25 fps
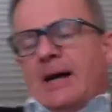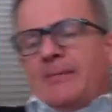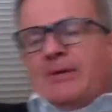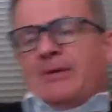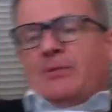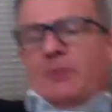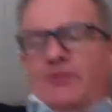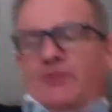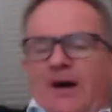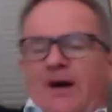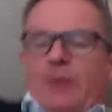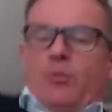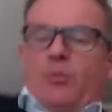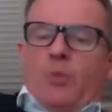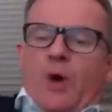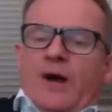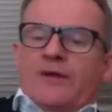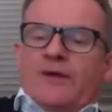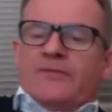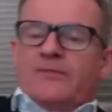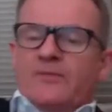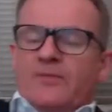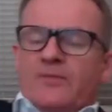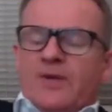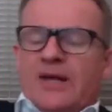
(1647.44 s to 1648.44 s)
we've had
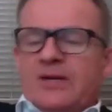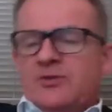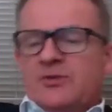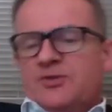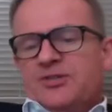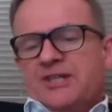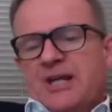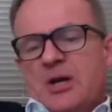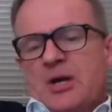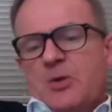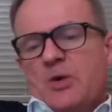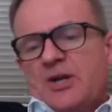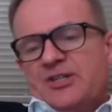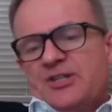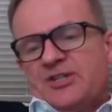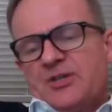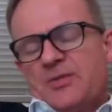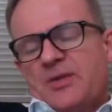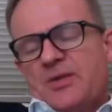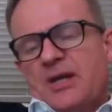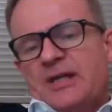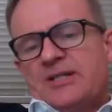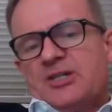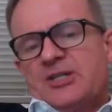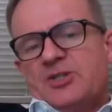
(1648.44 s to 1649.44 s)
one interesting
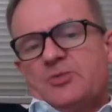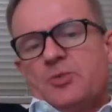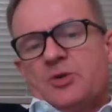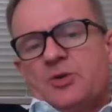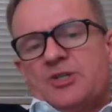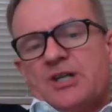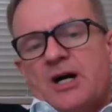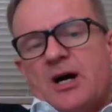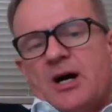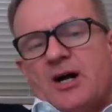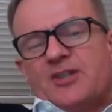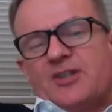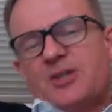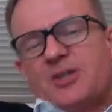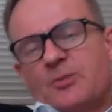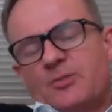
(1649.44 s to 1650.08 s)
question that I just want to ask,